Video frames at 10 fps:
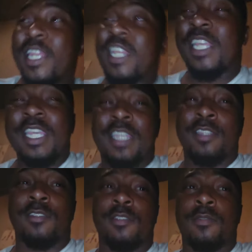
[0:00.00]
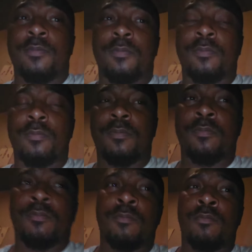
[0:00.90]
it is.
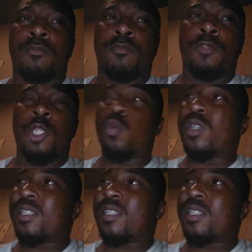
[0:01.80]
You will